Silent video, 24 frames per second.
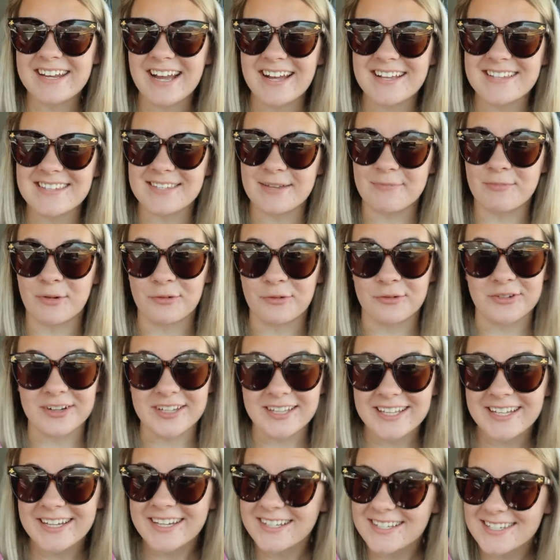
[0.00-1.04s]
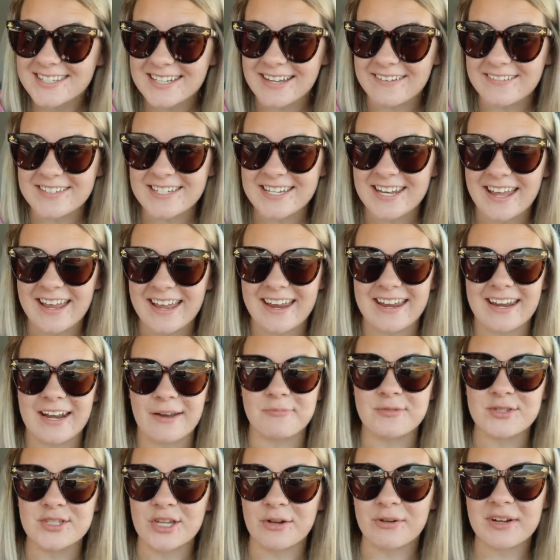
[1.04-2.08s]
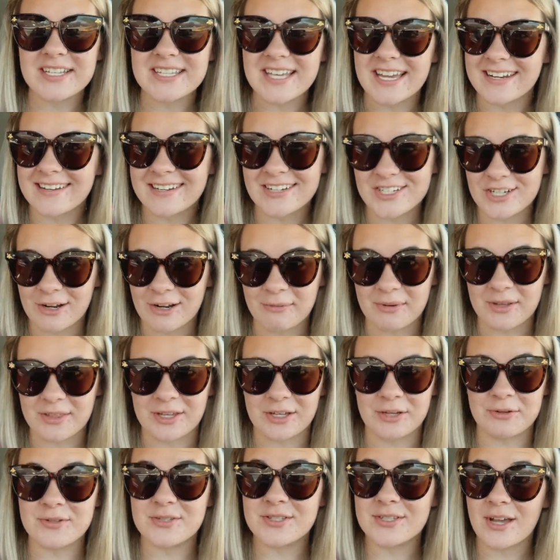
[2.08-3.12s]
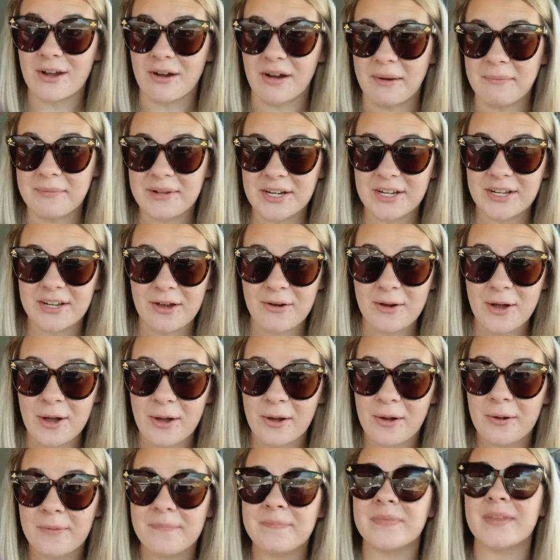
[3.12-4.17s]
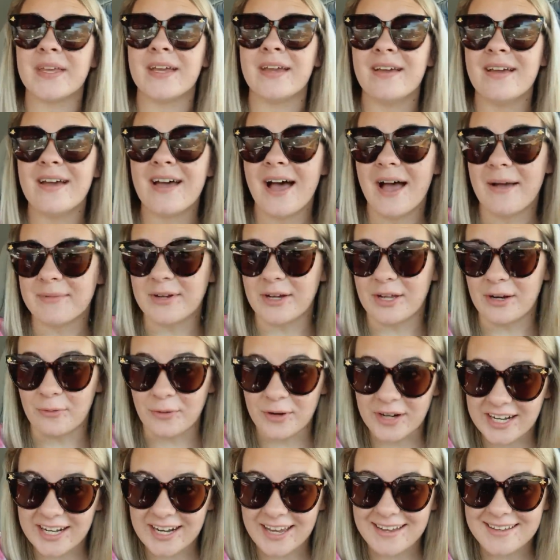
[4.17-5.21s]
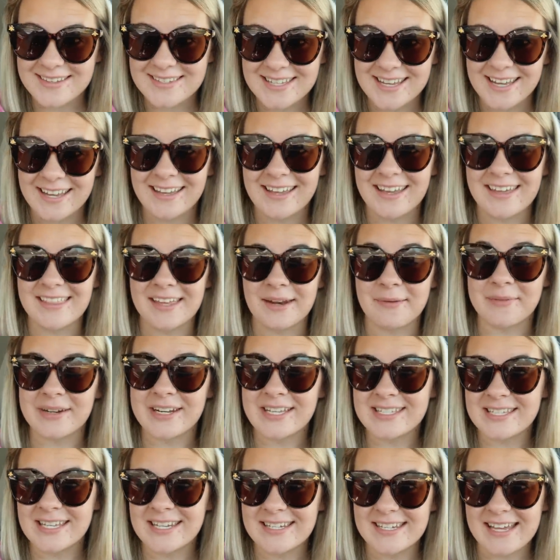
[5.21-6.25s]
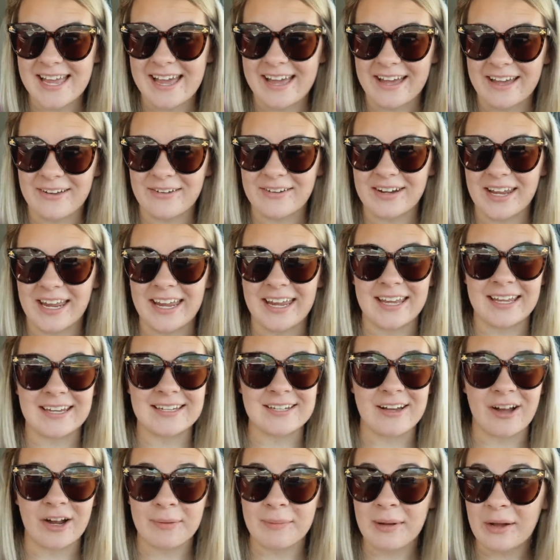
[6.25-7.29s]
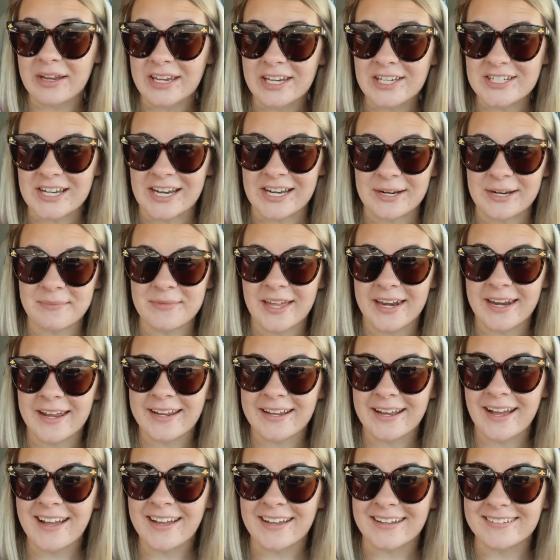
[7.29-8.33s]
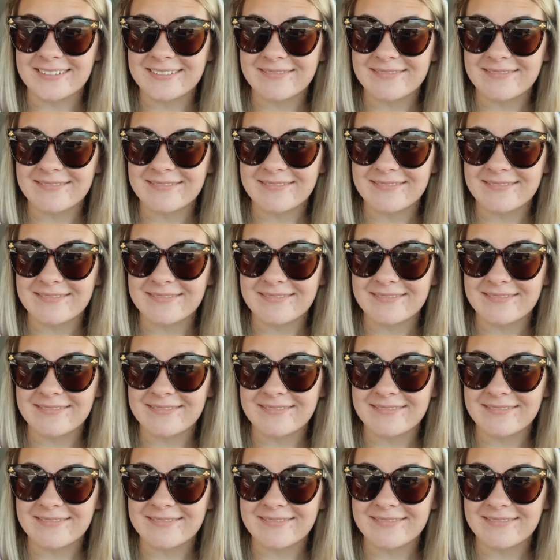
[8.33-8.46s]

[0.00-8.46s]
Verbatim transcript: some really good stuff today and I'm so excited to share it with you. So I'm gonna go home, I'm gonna organize it, and then I'm gonna sit down and talk about each item that I got.